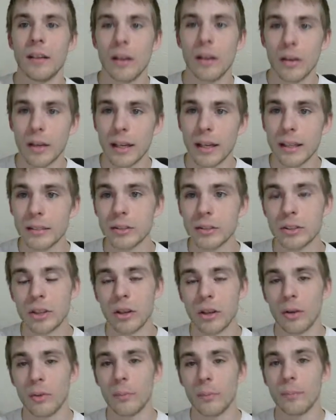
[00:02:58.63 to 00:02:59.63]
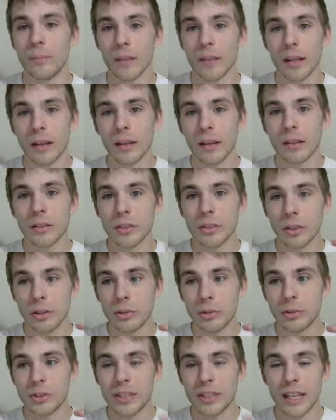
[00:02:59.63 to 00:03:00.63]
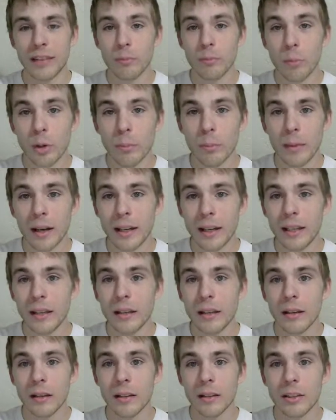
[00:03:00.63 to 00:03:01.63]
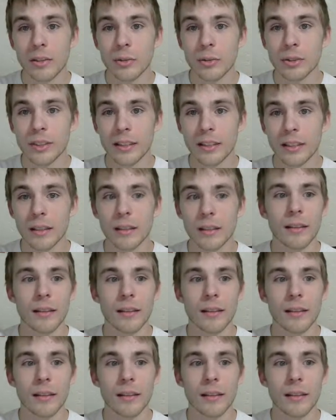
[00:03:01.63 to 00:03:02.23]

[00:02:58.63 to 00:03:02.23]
Okay, so you save more money using